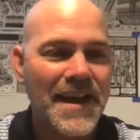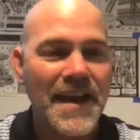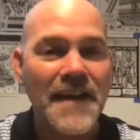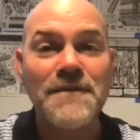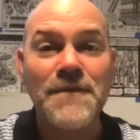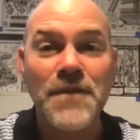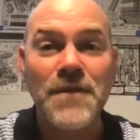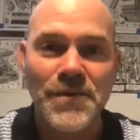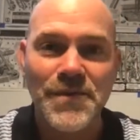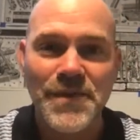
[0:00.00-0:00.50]

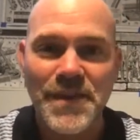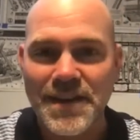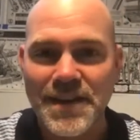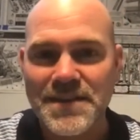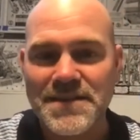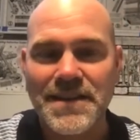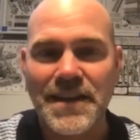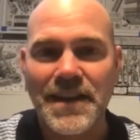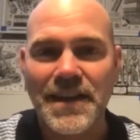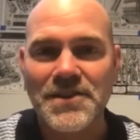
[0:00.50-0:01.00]
effort that
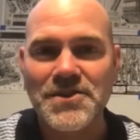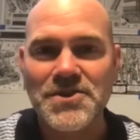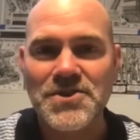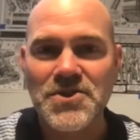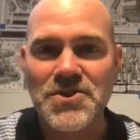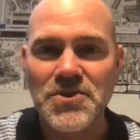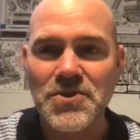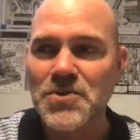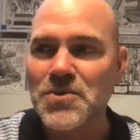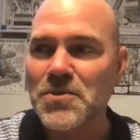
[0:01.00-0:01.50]
it takes
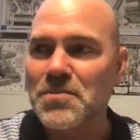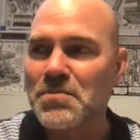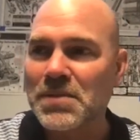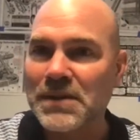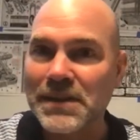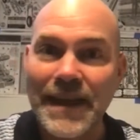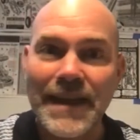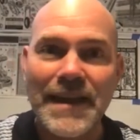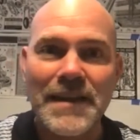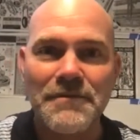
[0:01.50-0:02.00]
to
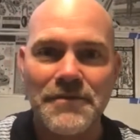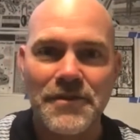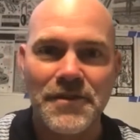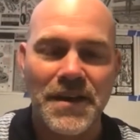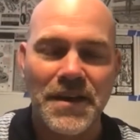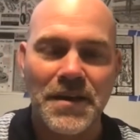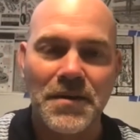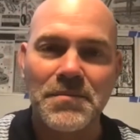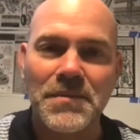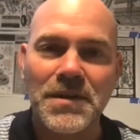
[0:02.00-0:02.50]
play for
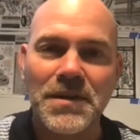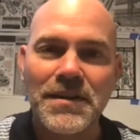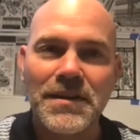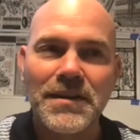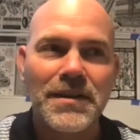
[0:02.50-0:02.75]
them